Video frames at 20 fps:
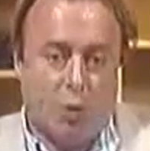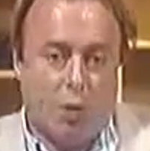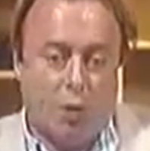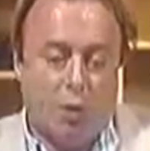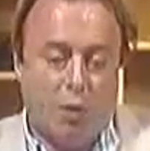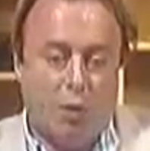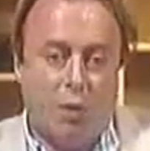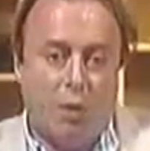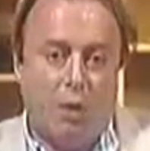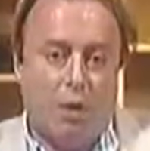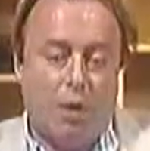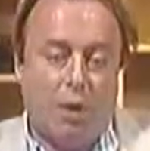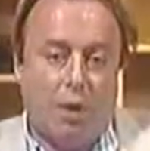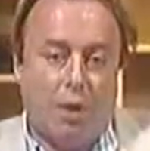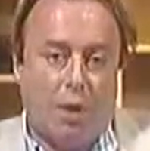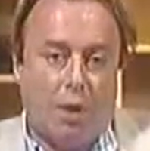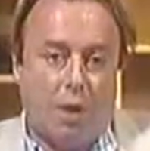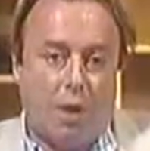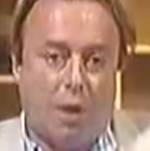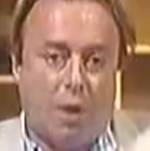all,
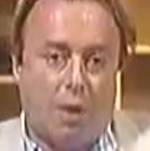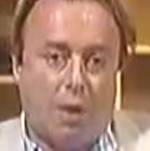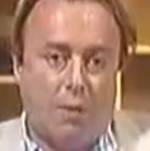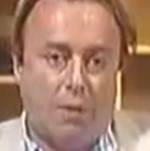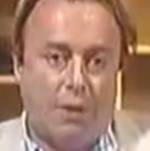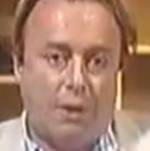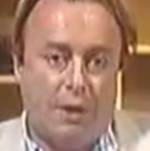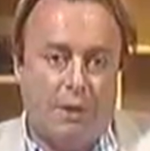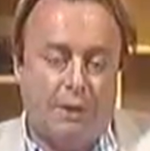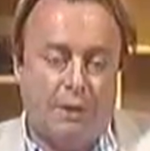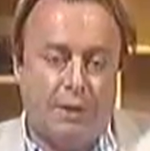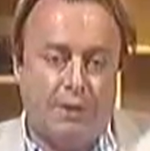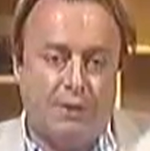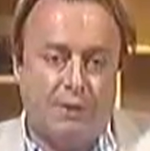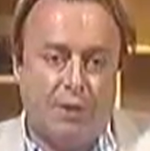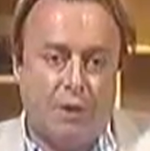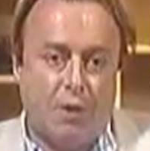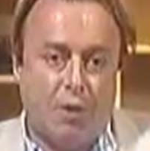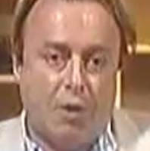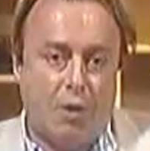that he did
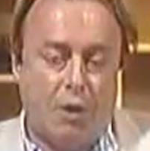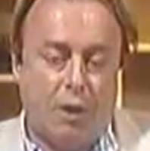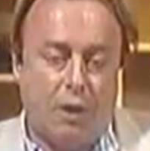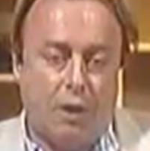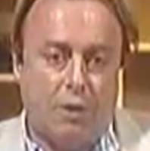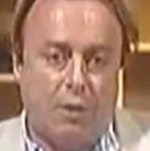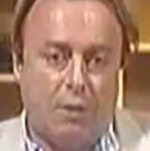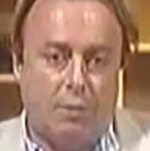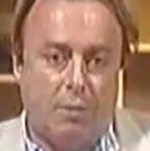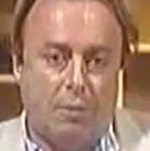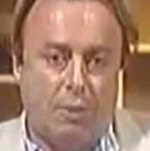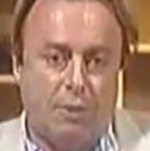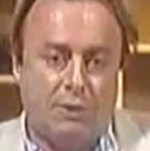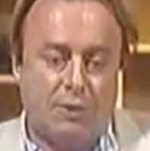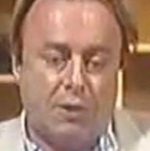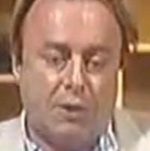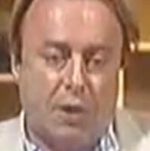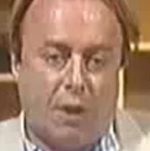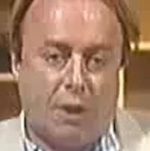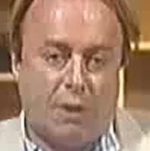so only in the
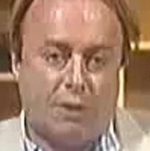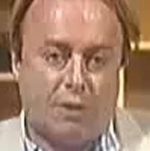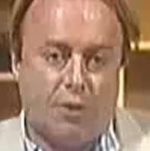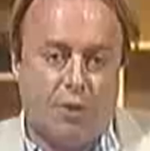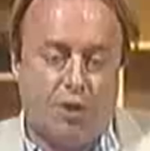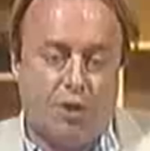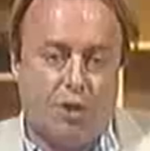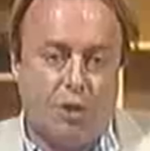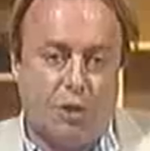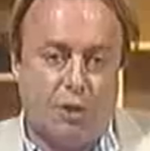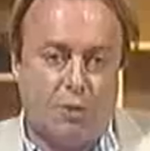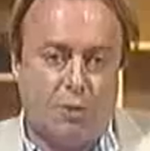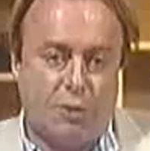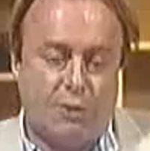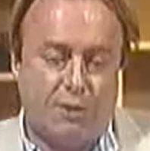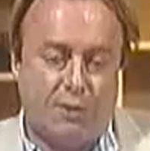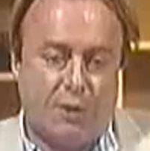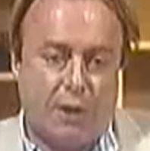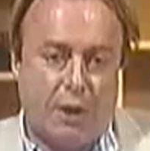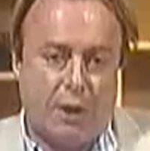most hucksterish, as we
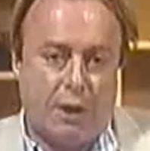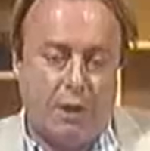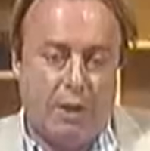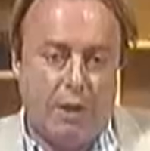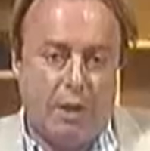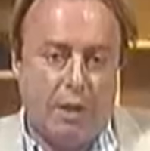say,